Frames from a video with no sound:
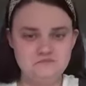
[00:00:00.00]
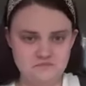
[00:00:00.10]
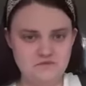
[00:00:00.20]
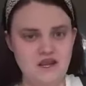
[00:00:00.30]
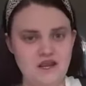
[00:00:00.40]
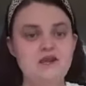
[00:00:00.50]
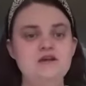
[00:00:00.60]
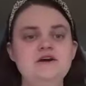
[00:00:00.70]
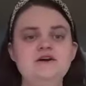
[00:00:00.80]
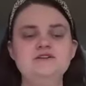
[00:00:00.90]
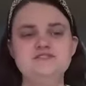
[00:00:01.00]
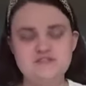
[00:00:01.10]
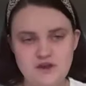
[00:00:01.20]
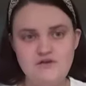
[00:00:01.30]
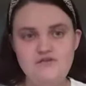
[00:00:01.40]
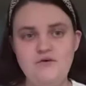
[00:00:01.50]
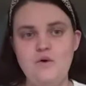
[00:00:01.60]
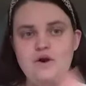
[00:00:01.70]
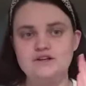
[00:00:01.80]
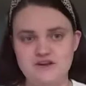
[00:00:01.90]
Okay. So
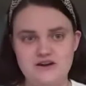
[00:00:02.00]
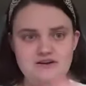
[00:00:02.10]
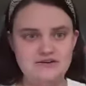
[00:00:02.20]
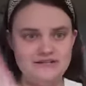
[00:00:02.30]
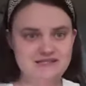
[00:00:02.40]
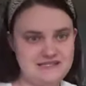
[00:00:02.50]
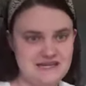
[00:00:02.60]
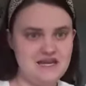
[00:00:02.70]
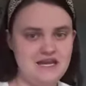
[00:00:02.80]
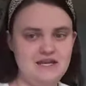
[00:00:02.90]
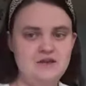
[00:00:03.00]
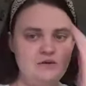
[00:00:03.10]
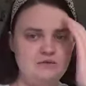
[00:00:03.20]
for daughter and son,